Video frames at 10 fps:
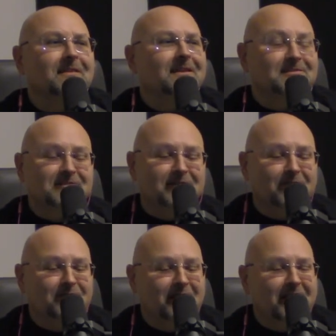It's, it's so
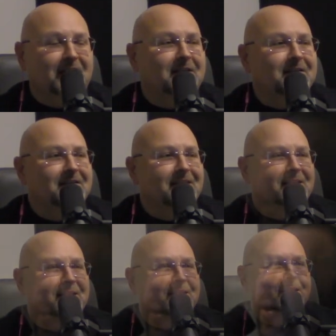funny. It's just,
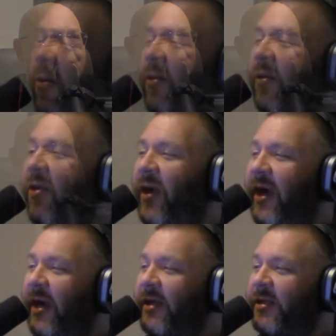well, the
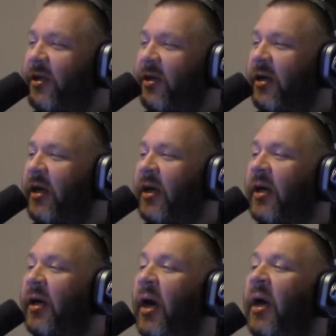thing is. What a,
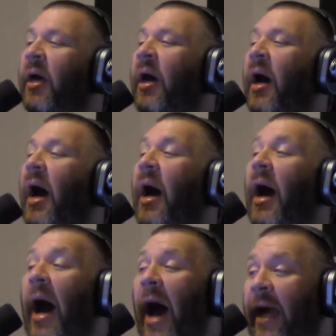what a great audience.
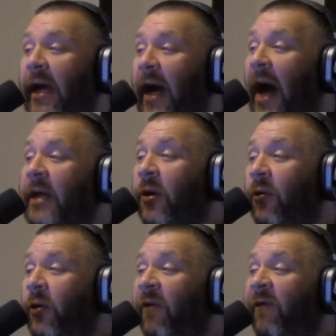I, I
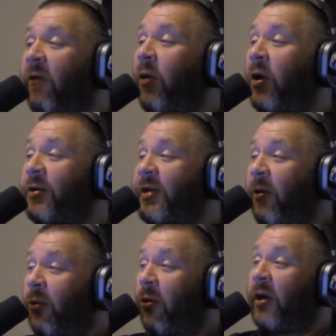don't know if everyone knows how
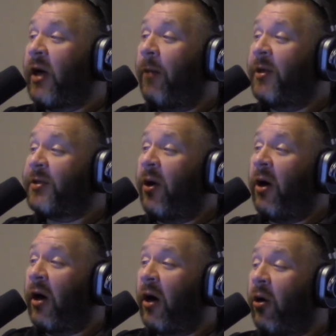important comments
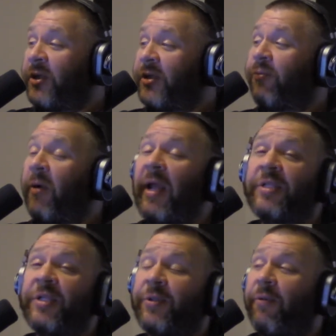are or just rate
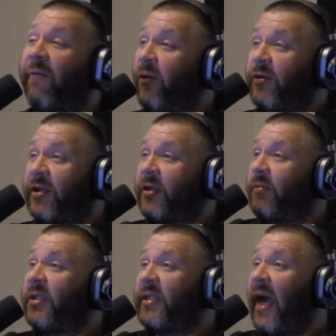just the review system
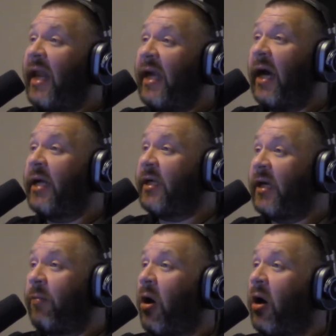just getting a
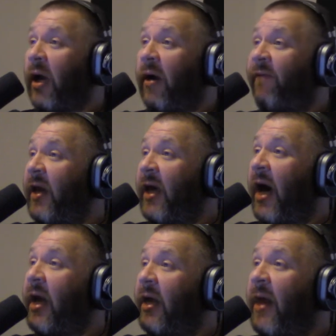tick mark of any
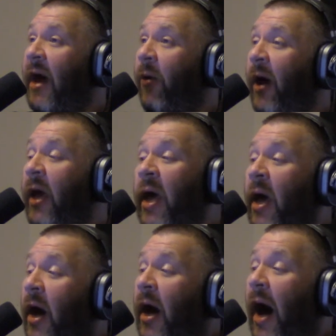kind in that way
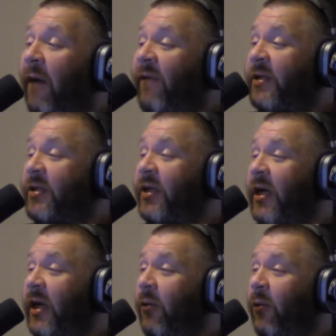
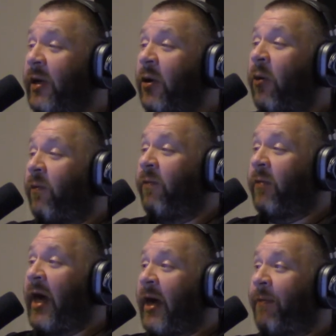obviously we don't
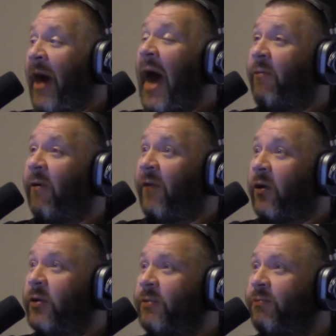like bad
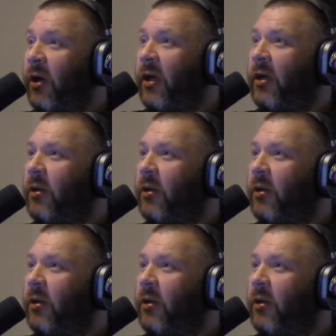reviews but